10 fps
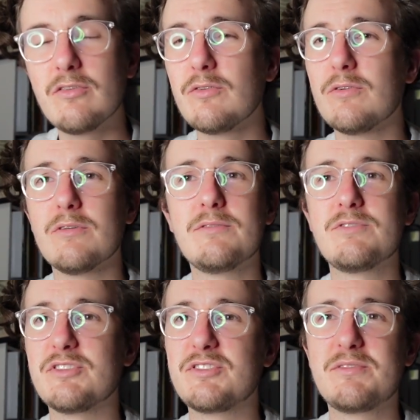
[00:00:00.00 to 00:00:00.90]
or
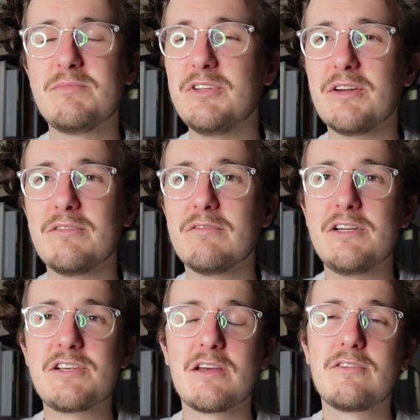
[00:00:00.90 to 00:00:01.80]
just, you know,
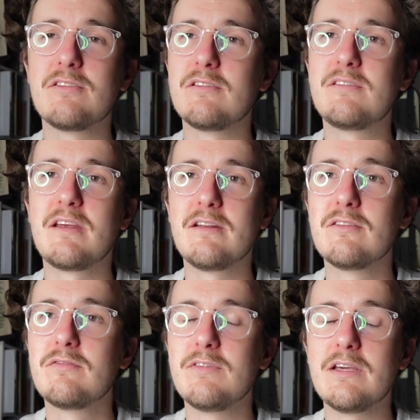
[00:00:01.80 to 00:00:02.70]
reach out to
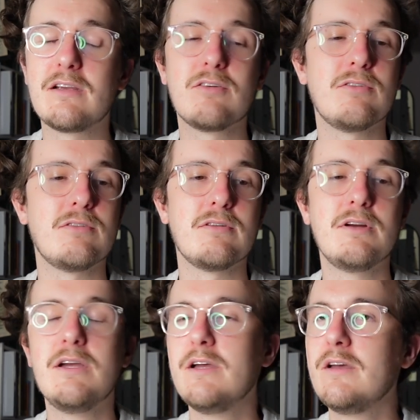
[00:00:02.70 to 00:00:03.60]
Tenants Vic or
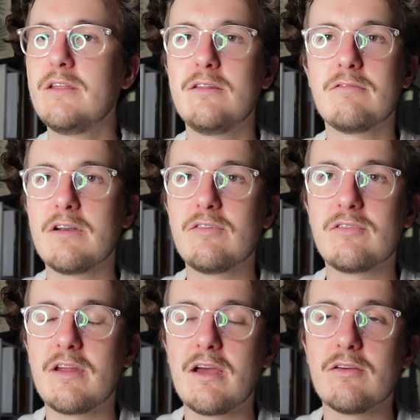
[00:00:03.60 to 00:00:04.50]
the Renters
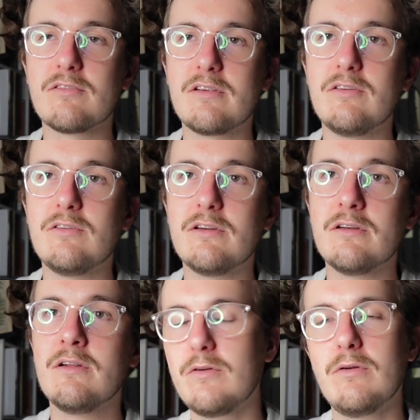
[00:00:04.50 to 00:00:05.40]
and Housing
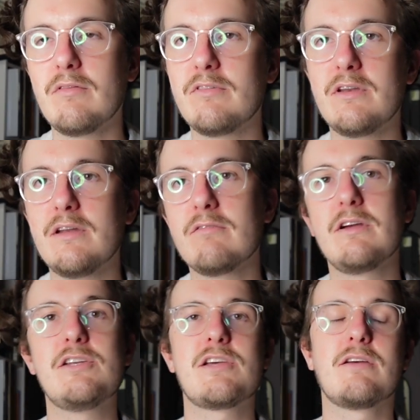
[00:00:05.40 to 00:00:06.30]
Union, whoever you need to
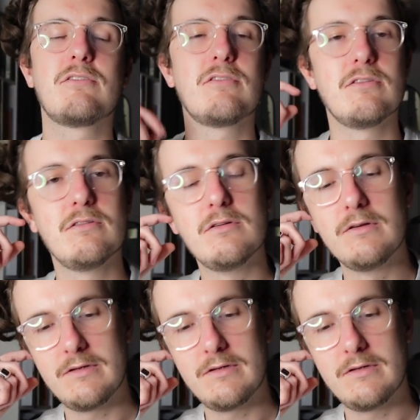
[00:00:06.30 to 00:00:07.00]
reach out to.